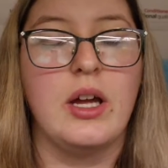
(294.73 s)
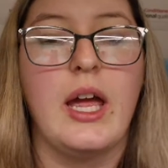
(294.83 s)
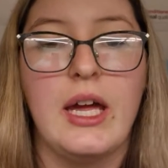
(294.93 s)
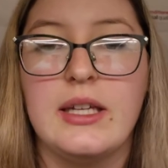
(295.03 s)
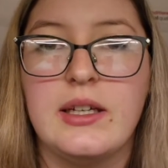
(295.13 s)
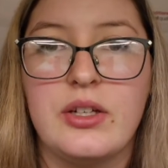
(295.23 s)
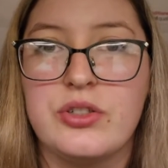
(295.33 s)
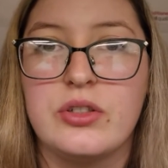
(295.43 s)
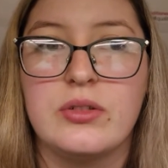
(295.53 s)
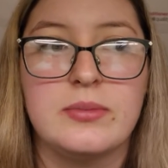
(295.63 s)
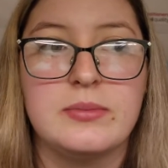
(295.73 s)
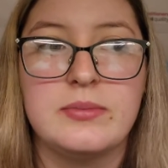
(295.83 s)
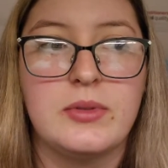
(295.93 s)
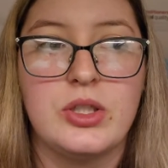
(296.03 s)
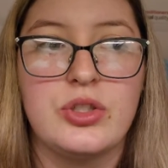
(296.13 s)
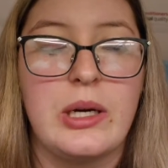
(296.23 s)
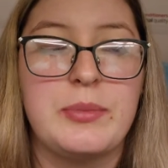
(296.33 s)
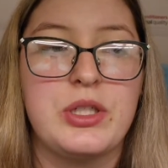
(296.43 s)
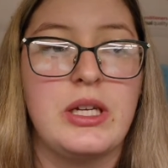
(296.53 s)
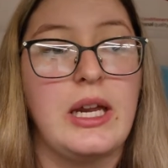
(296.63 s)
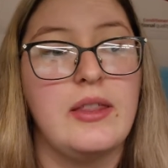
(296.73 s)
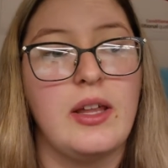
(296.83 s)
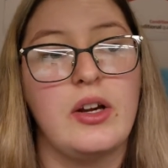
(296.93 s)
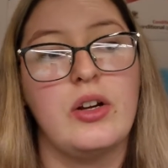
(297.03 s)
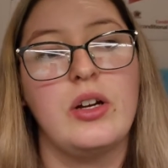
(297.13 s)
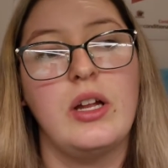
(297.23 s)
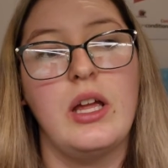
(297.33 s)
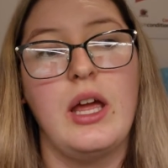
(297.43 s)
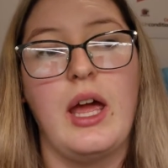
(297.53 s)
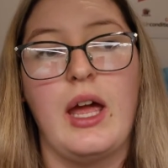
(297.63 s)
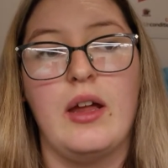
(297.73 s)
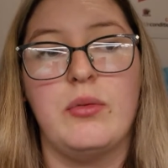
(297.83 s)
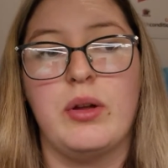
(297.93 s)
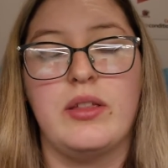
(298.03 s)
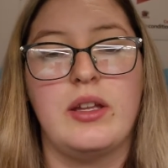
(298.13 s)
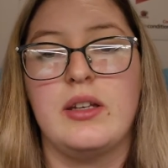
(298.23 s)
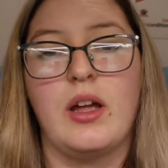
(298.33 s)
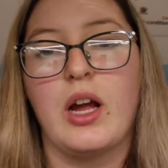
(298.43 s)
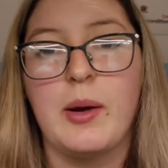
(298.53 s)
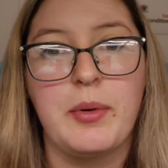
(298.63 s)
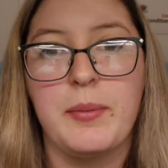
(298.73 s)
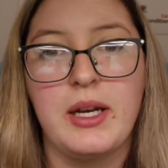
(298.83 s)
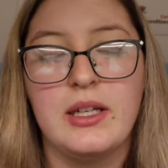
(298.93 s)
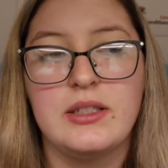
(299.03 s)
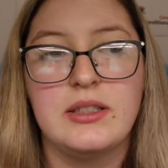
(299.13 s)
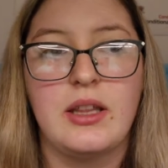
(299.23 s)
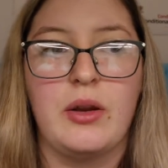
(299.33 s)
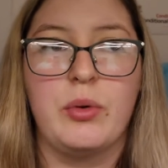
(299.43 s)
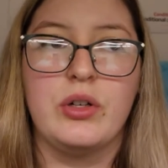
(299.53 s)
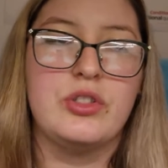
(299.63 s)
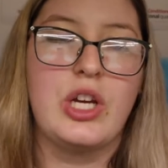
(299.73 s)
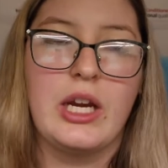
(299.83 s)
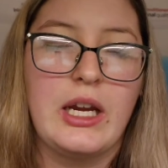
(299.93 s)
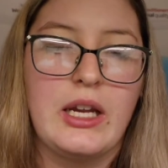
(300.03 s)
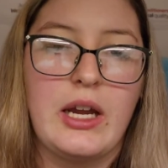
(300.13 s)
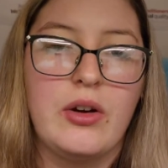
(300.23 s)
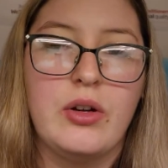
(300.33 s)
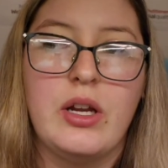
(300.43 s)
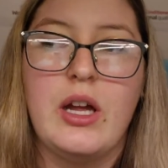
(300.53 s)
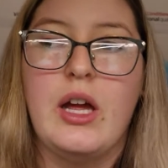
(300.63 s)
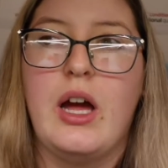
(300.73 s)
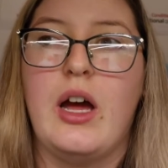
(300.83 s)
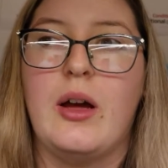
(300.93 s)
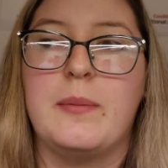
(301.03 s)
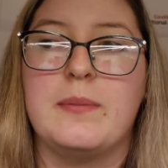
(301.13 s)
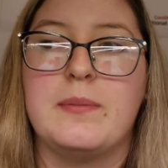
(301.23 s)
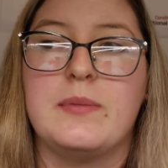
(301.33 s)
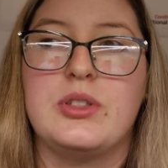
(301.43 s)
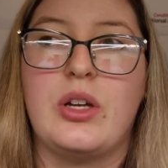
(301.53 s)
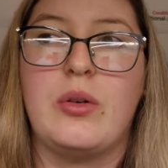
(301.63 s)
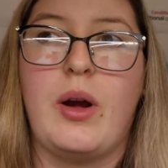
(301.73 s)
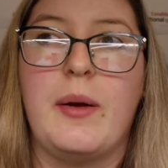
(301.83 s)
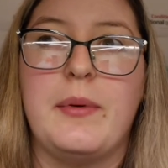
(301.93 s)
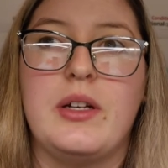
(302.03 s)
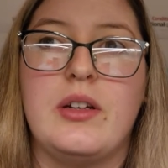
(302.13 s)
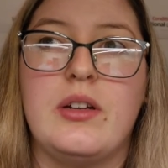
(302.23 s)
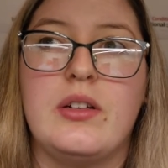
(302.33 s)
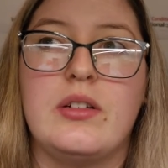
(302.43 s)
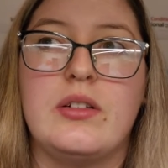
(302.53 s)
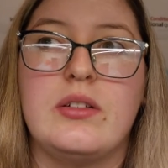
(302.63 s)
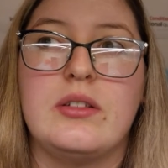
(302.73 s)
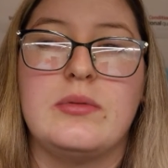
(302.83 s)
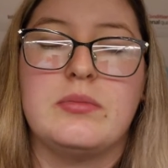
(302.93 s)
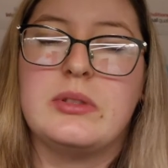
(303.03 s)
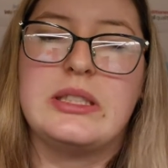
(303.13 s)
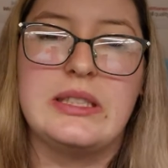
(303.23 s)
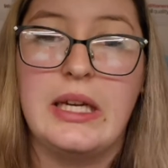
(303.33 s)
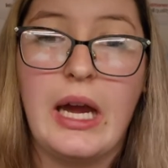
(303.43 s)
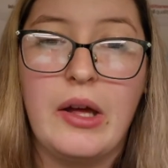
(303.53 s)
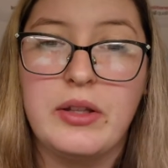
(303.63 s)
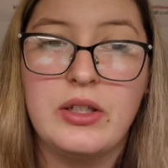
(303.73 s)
egg catcher contraption in there, and within a couple minutes they were checking it out. So I'm gonna see how they